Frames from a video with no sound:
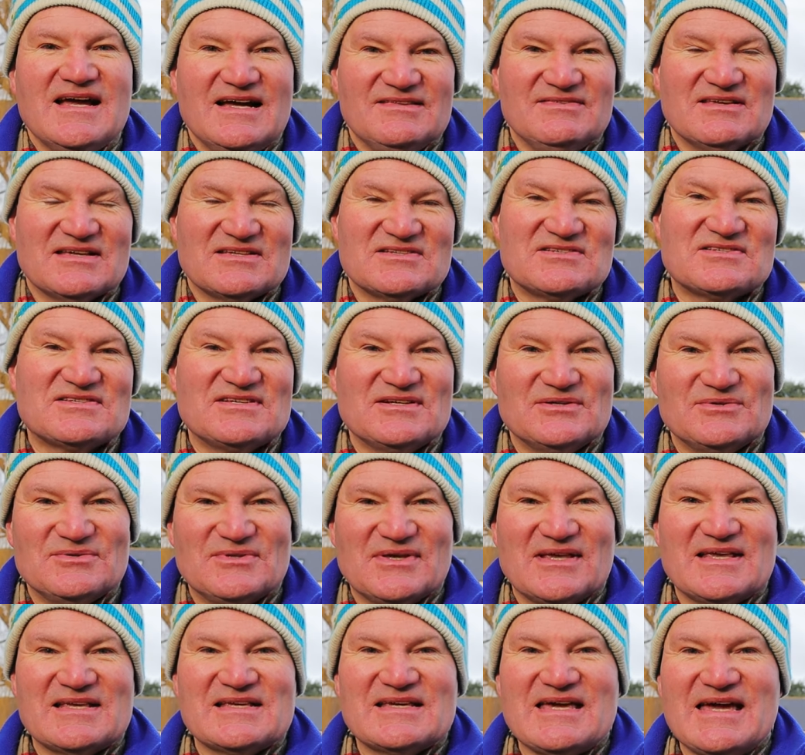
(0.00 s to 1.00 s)
and that's still
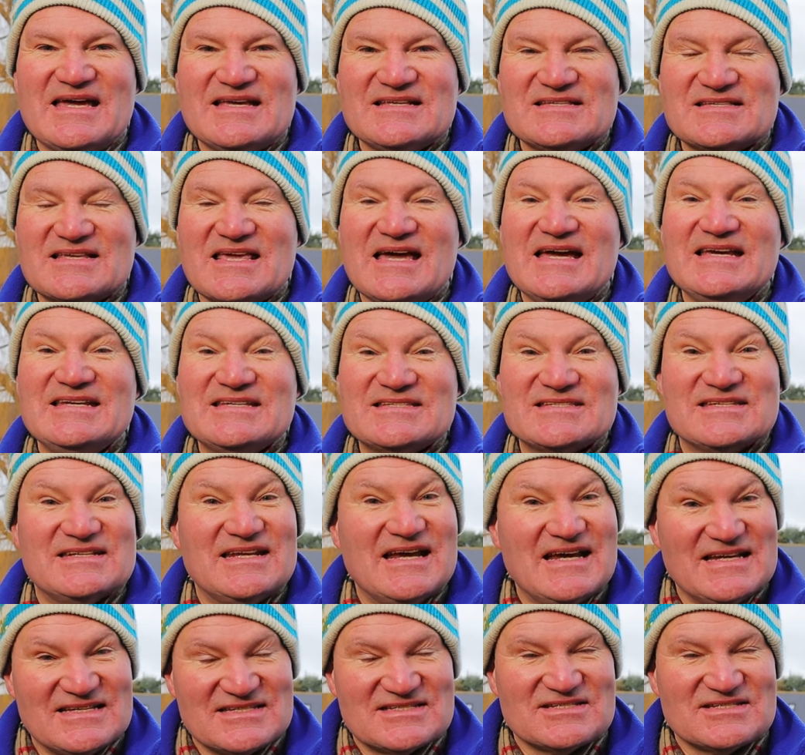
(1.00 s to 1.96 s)
the case today.